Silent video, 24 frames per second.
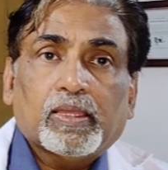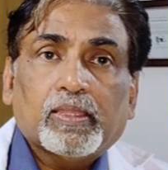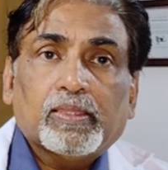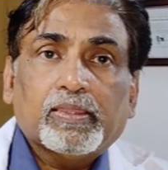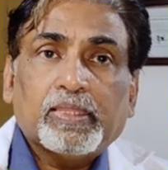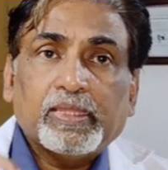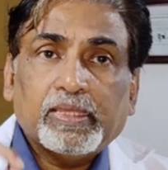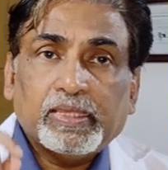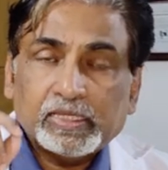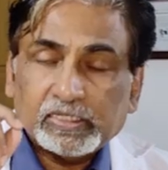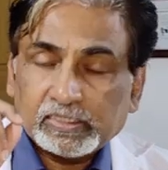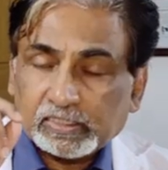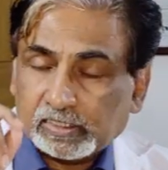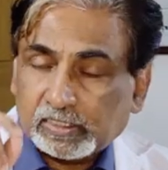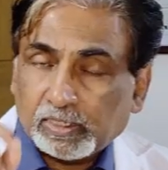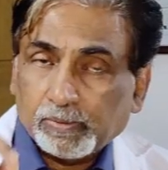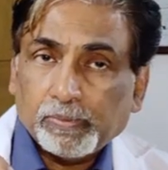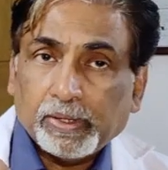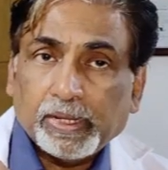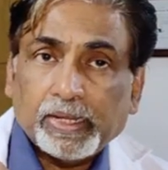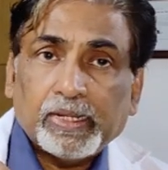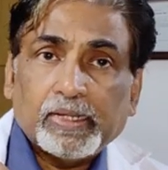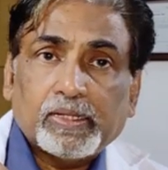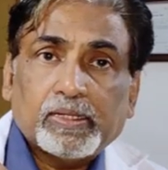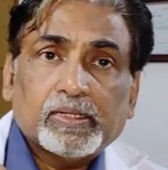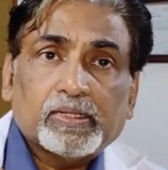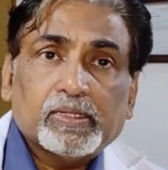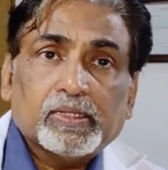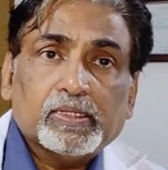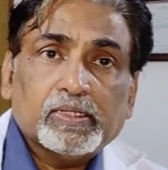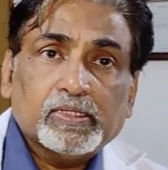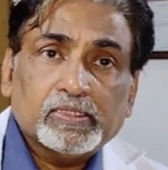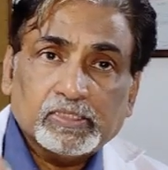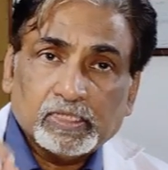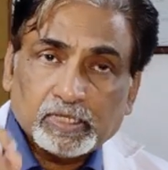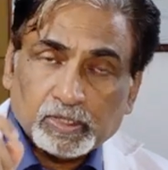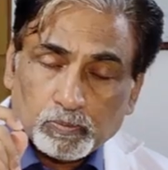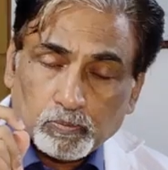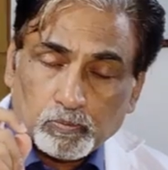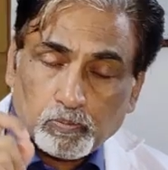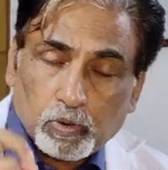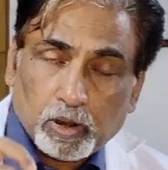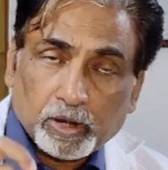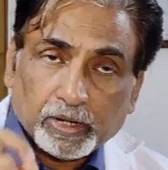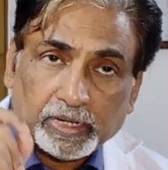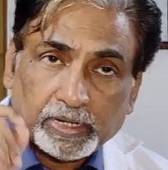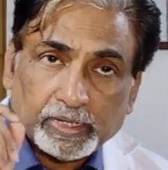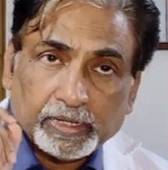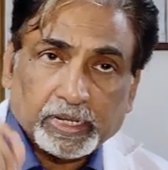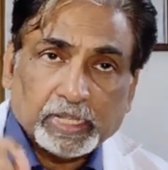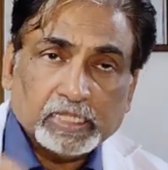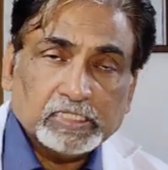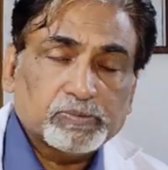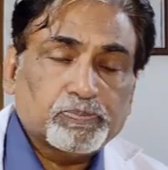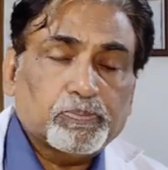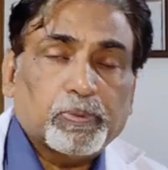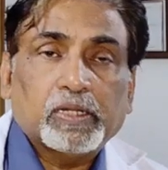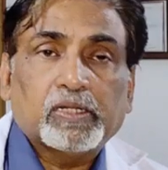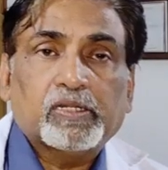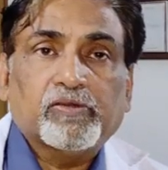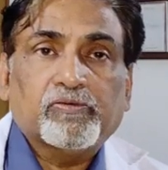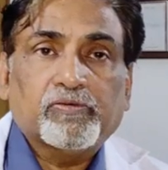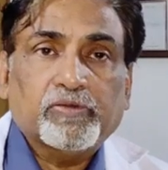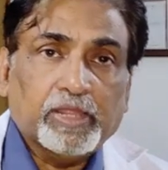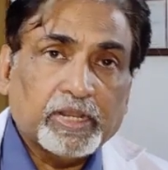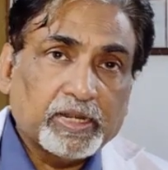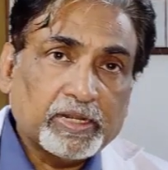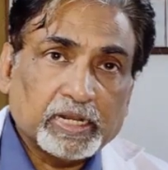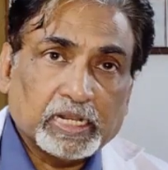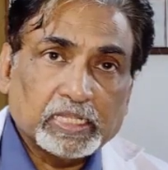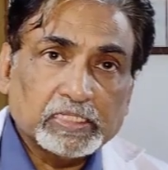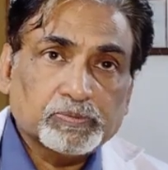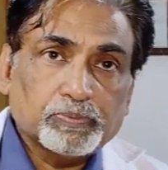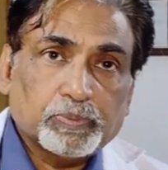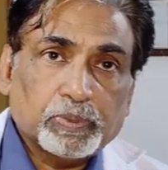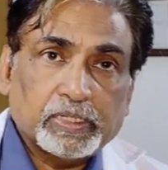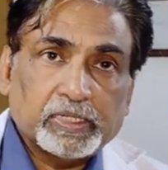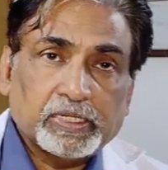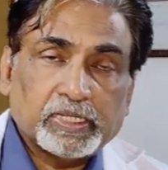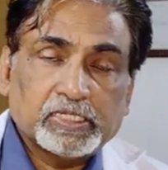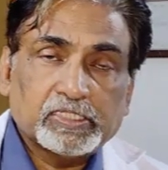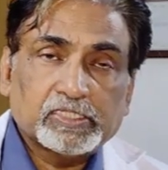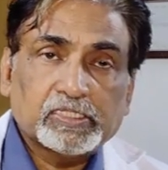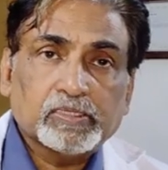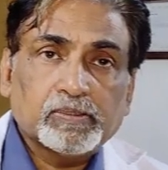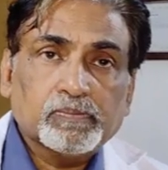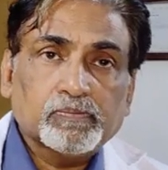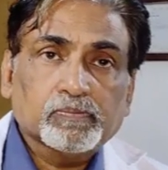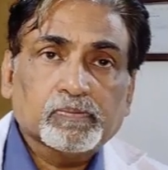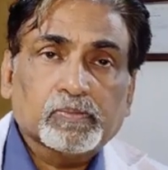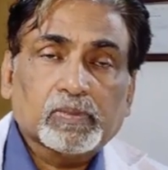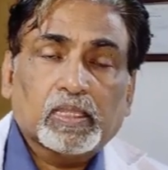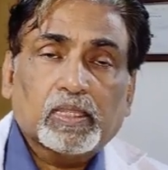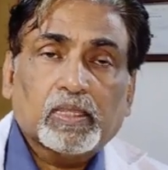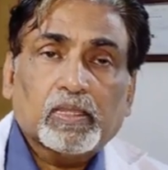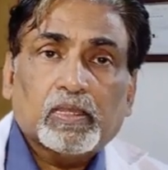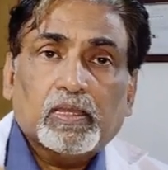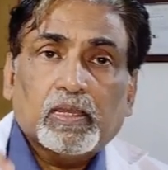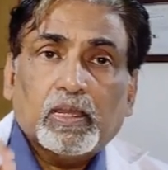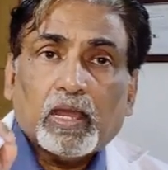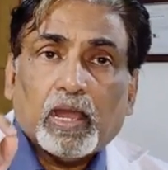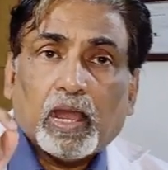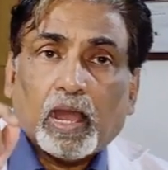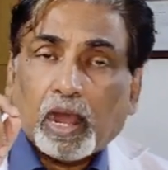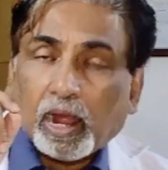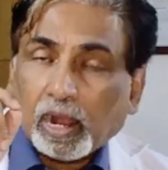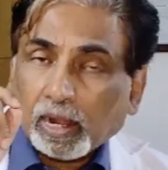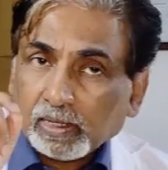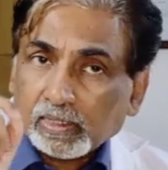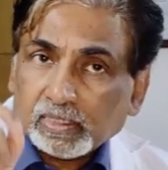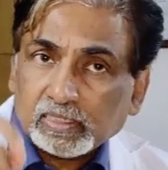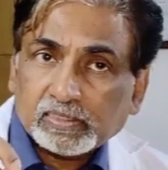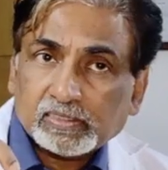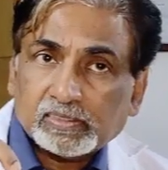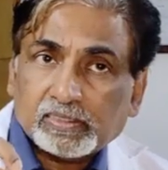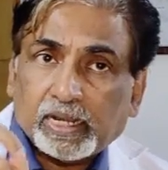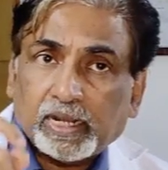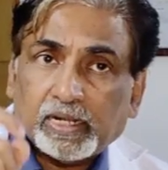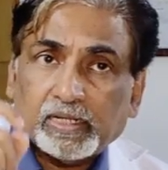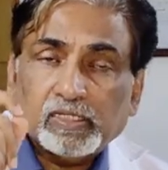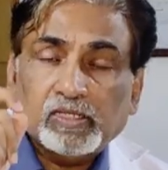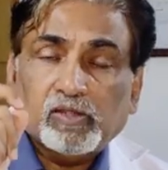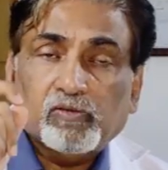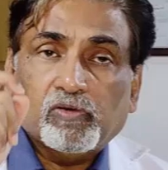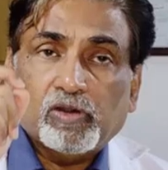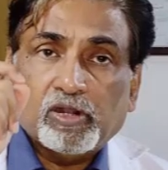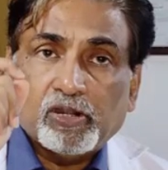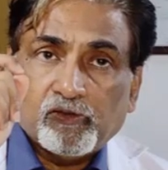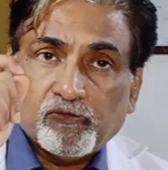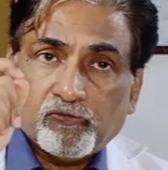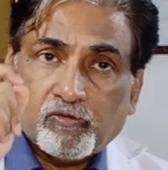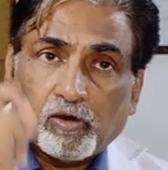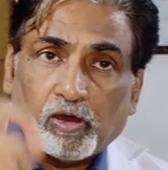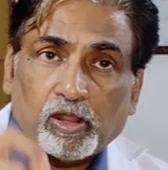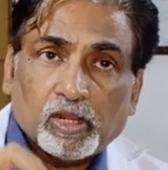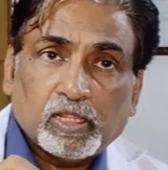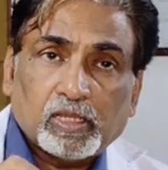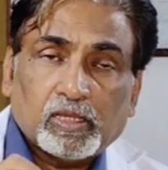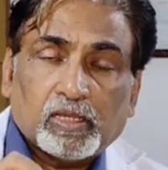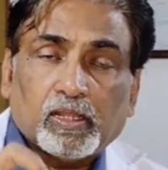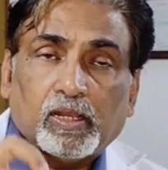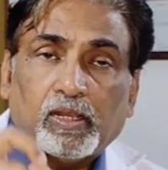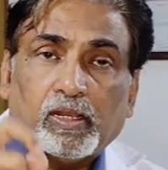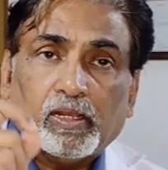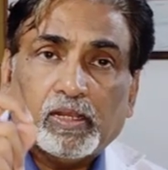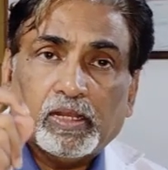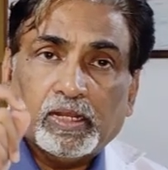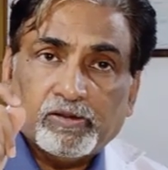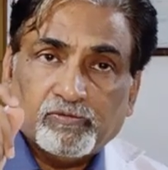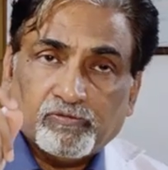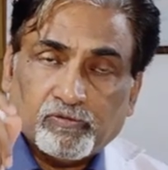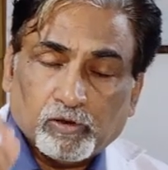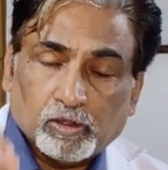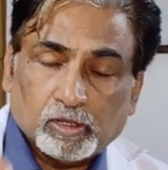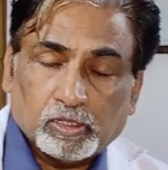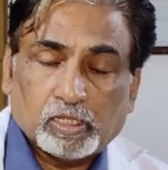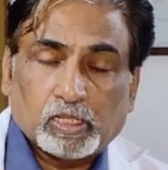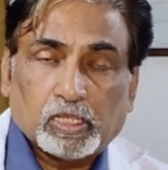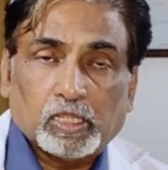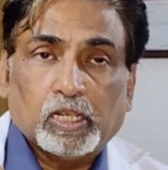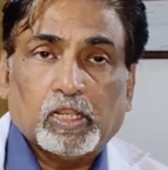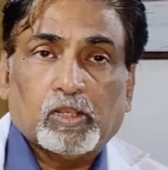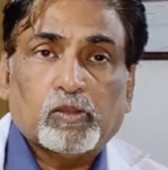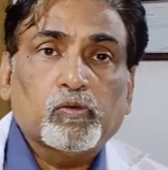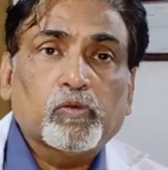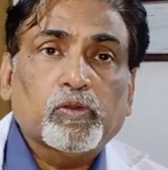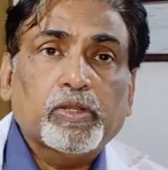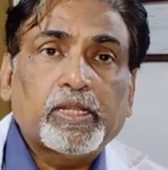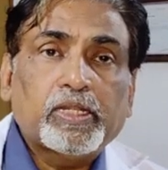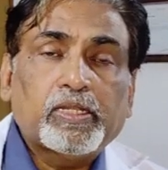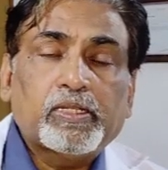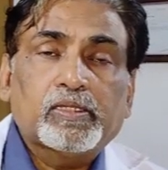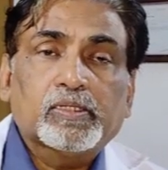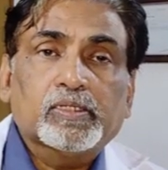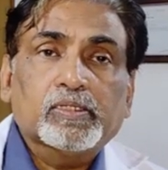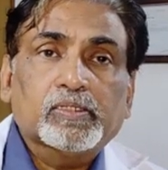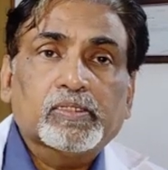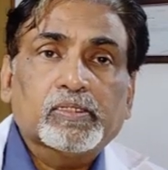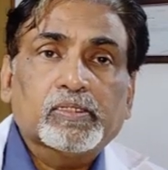The estimate is an important aspect of hair transplantation. Understand the word follicle and follicular unit.